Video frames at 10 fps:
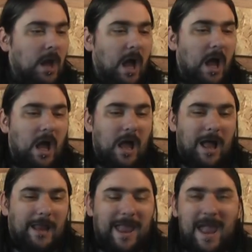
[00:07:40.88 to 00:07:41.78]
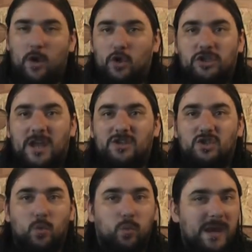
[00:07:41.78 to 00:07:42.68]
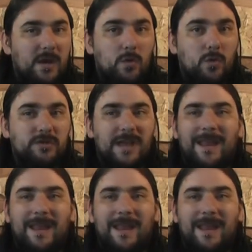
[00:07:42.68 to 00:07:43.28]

I cannot change the wheels,